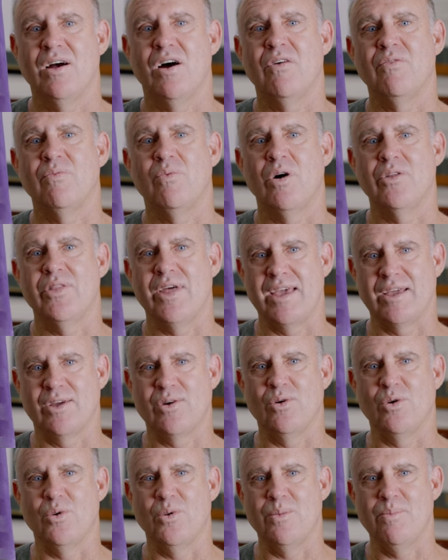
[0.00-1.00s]
of what they
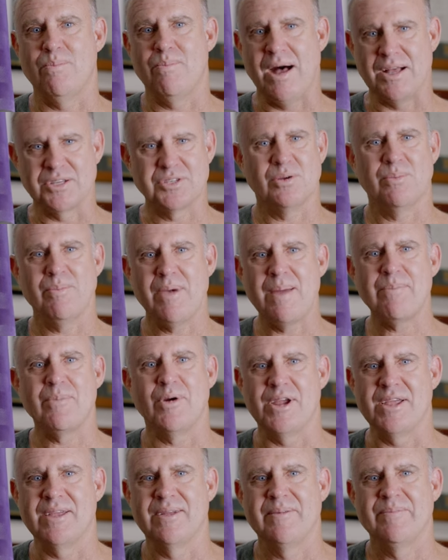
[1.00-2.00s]
call muscle
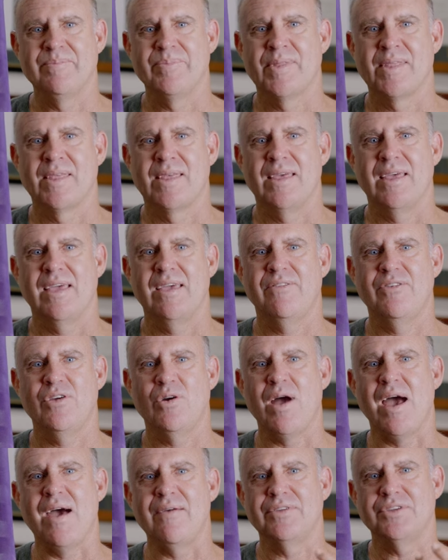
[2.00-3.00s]
memory. If
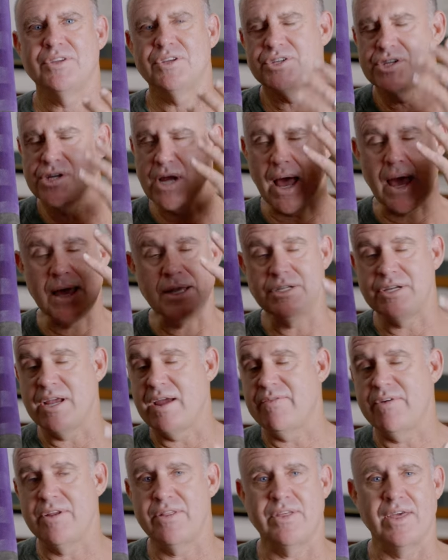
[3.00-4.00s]
you're having to change
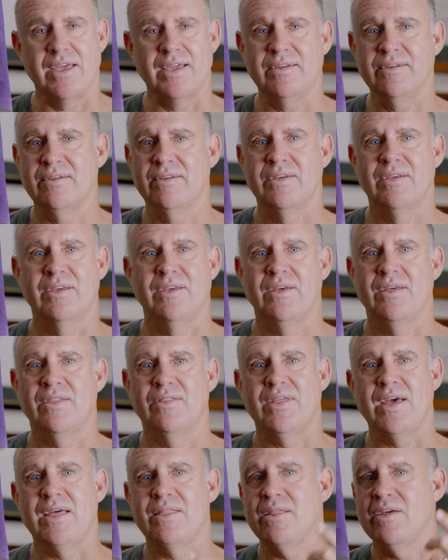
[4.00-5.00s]
everything,
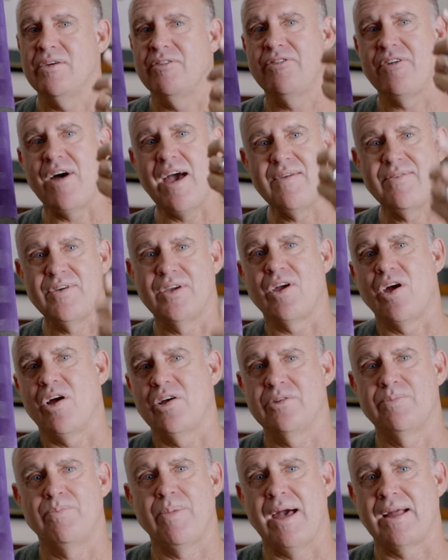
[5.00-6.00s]
then the favour
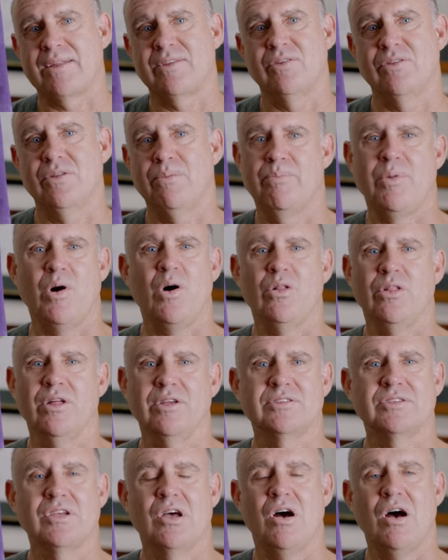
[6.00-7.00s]
goes back to the
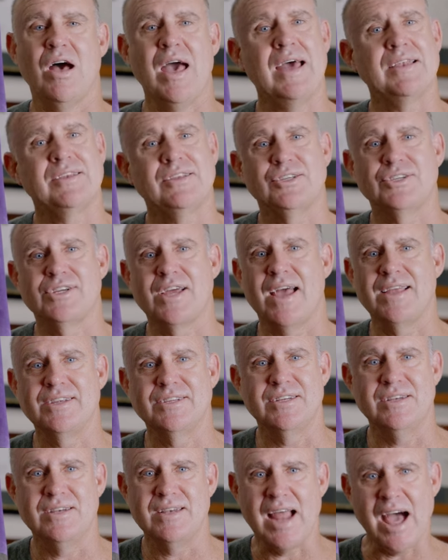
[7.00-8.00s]
bowler. So I had to
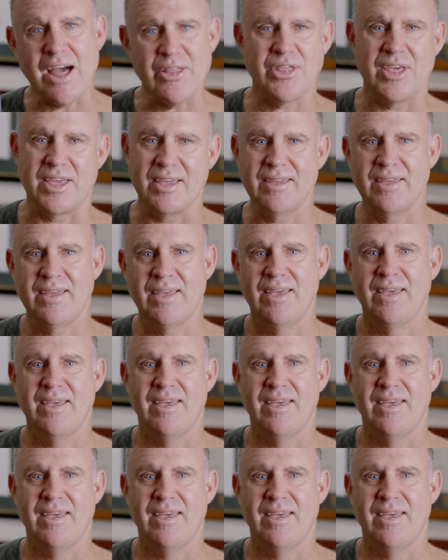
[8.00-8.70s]
change nothing